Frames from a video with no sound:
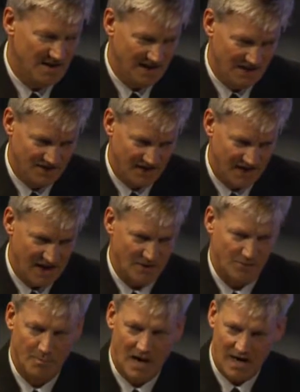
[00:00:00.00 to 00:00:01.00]
It's a
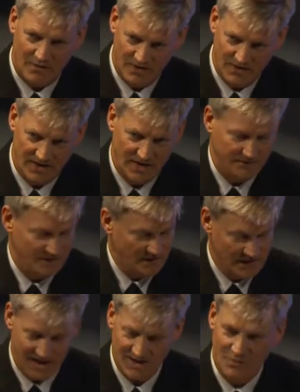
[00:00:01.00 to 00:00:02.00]
counter-piracy effort.
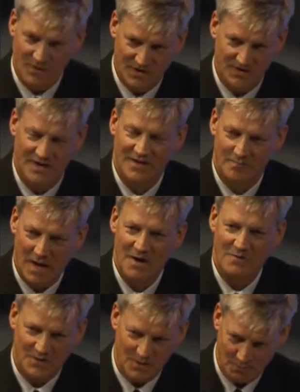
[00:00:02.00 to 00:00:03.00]
Yes, we still have
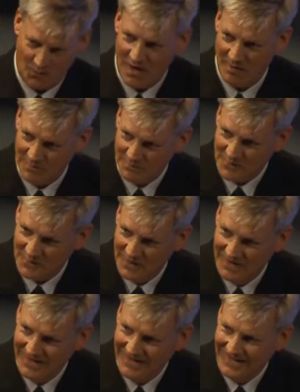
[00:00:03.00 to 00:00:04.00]
piracy problems
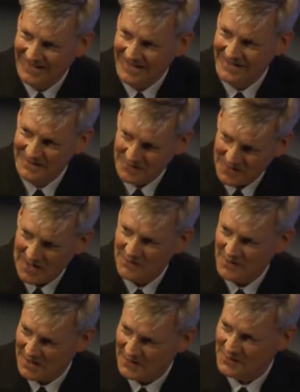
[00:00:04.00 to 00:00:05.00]
in the South
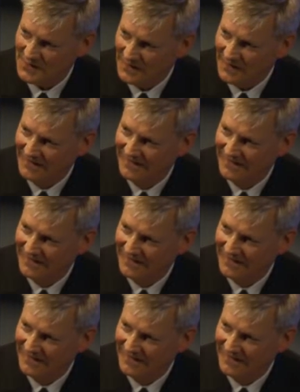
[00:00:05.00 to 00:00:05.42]
China Sea.